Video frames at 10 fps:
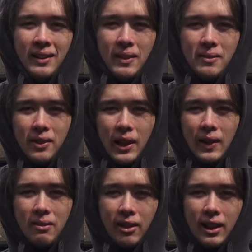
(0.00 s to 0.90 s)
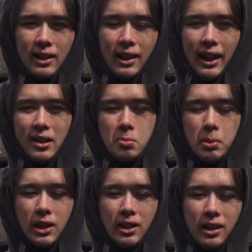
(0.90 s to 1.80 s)
the very last
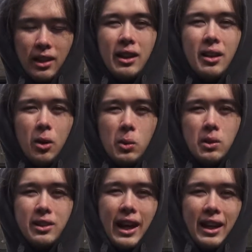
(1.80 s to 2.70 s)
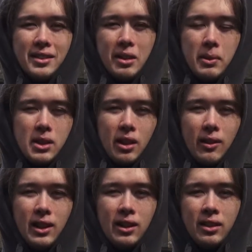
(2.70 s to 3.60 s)
bit of the old gasket
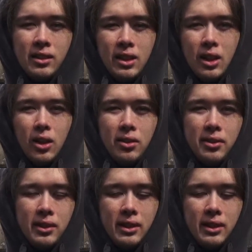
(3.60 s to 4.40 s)
material off,